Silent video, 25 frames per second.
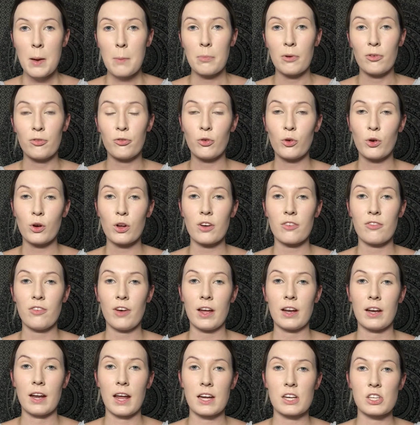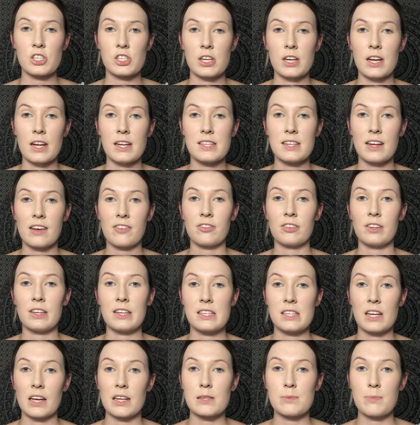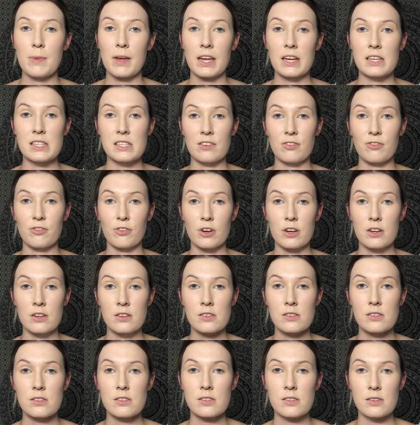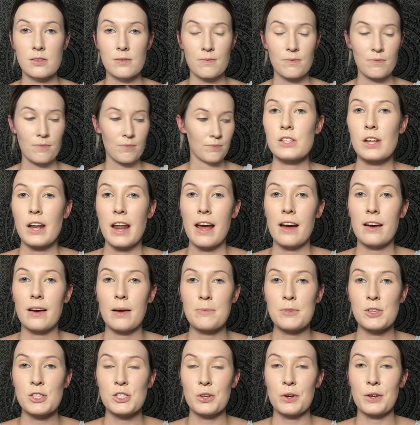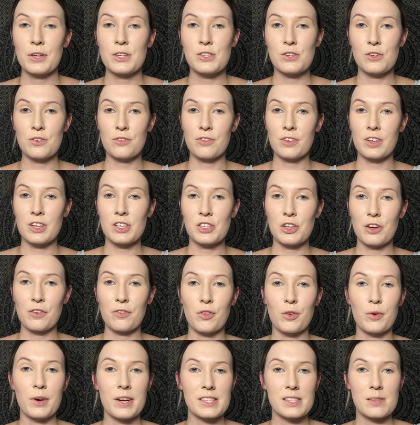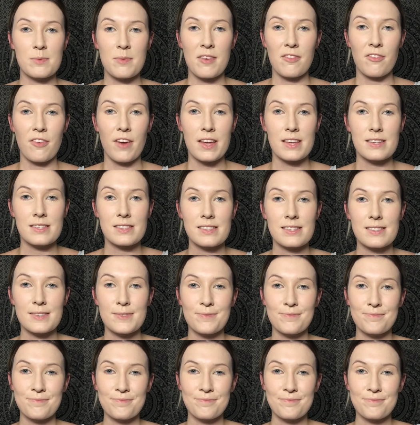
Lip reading: before your foundation, it definitely does make a difference. So now I'm just going to finish off the rest of my face.